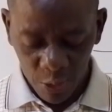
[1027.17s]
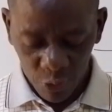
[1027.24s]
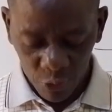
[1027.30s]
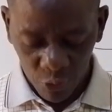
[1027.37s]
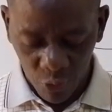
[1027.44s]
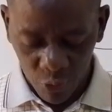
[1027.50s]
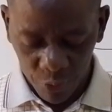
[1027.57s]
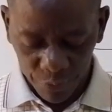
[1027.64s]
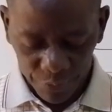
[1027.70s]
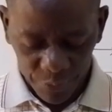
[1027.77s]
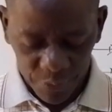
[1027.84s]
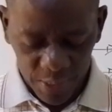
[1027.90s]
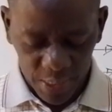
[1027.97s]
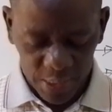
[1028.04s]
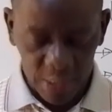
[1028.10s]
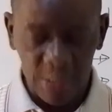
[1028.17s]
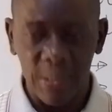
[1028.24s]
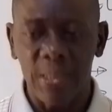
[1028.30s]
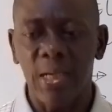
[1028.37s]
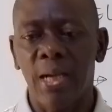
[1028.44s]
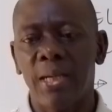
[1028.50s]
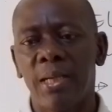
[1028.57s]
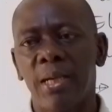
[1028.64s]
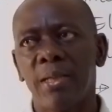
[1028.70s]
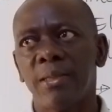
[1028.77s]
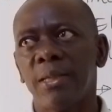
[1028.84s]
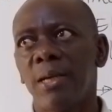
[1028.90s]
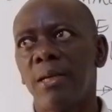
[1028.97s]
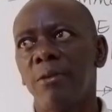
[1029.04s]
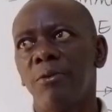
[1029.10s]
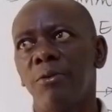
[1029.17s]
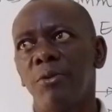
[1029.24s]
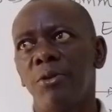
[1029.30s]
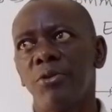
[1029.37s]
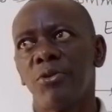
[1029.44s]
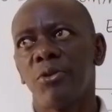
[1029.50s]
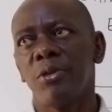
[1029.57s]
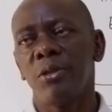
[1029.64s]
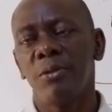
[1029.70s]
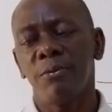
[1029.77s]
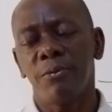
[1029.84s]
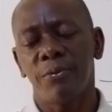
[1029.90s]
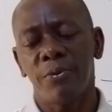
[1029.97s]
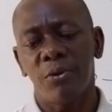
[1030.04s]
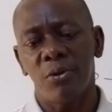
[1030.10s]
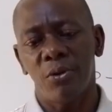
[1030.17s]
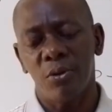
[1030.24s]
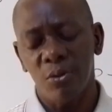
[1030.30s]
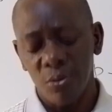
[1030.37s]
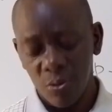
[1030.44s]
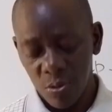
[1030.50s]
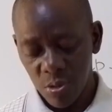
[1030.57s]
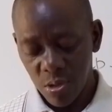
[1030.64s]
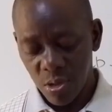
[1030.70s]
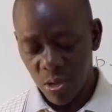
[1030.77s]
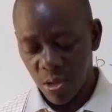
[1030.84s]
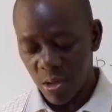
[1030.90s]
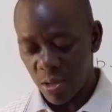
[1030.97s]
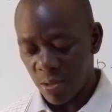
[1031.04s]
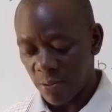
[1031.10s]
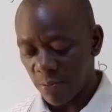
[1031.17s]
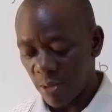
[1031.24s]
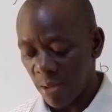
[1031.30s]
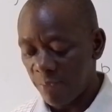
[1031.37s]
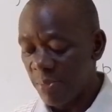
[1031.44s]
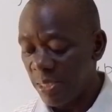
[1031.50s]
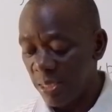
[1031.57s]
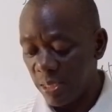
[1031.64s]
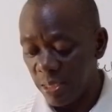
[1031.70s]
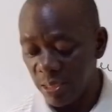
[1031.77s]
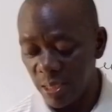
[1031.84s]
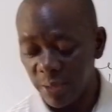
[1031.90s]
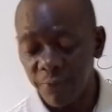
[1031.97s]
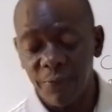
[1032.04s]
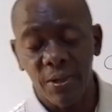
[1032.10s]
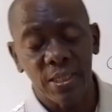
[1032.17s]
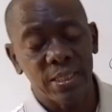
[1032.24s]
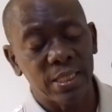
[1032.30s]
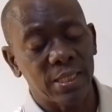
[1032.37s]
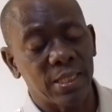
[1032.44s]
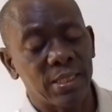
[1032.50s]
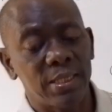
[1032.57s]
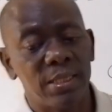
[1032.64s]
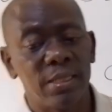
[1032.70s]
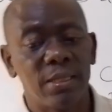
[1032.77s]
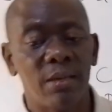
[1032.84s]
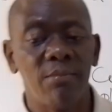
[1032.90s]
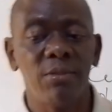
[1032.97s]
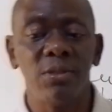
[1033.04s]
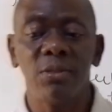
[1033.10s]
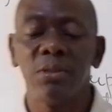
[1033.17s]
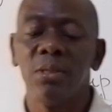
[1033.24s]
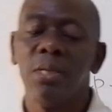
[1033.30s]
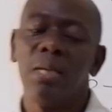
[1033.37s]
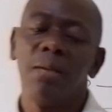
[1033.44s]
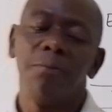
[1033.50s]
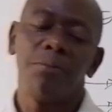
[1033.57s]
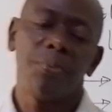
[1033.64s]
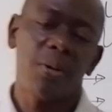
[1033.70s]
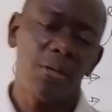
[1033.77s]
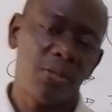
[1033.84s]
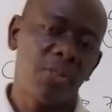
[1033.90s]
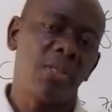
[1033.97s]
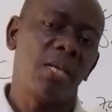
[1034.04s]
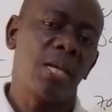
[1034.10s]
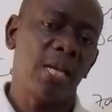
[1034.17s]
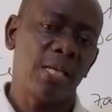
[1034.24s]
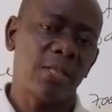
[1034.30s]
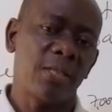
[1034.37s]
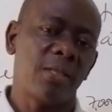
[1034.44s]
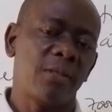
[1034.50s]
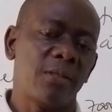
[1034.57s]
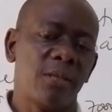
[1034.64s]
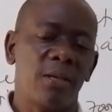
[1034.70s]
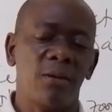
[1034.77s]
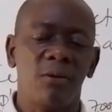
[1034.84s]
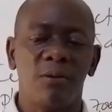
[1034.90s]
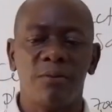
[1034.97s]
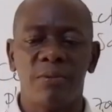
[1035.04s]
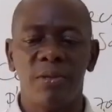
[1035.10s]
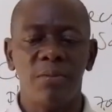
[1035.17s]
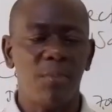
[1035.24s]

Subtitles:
So that is another reason for a factor that determines price elasticity of